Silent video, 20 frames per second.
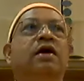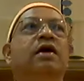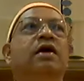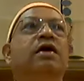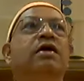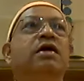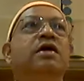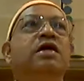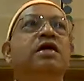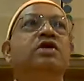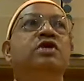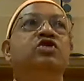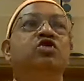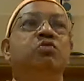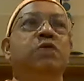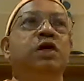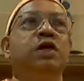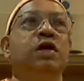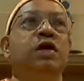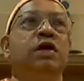needs to
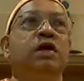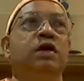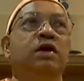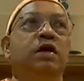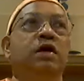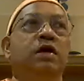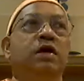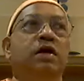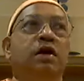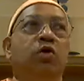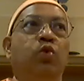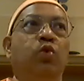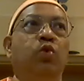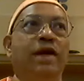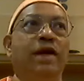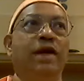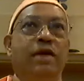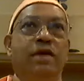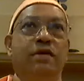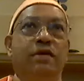be
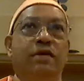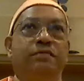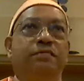awakened.